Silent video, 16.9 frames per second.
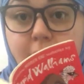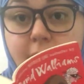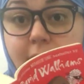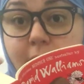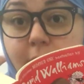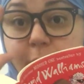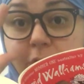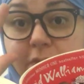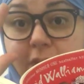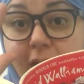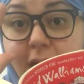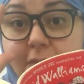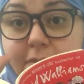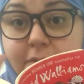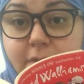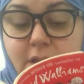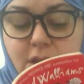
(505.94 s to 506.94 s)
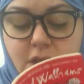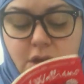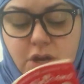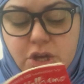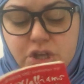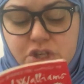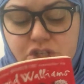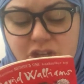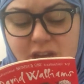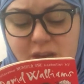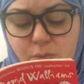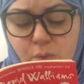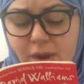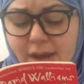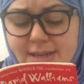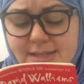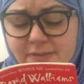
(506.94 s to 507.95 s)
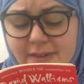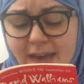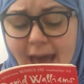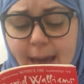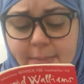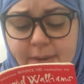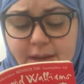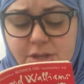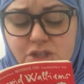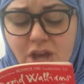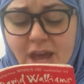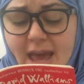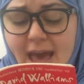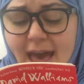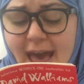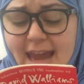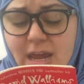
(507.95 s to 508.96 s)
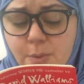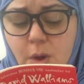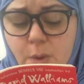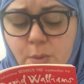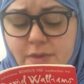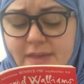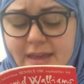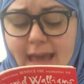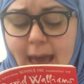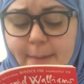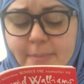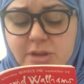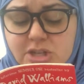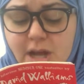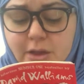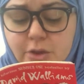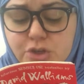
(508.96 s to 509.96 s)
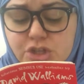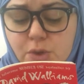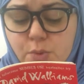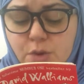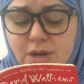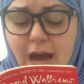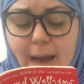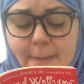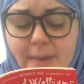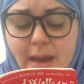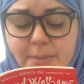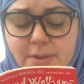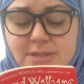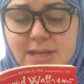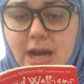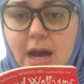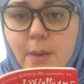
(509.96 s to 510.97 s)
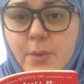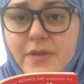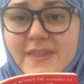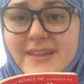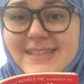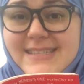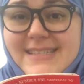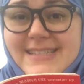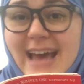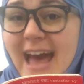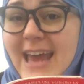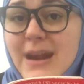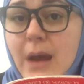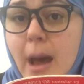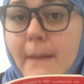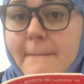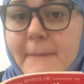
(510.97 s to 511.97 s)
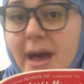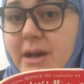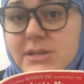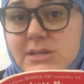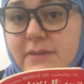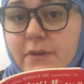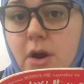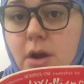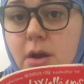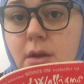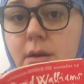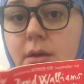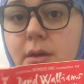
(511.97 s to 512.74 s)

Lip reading: Number 5, she reeked of cabbage. Anyone with a cabbage allergy would not be able to come within 10 miles of her.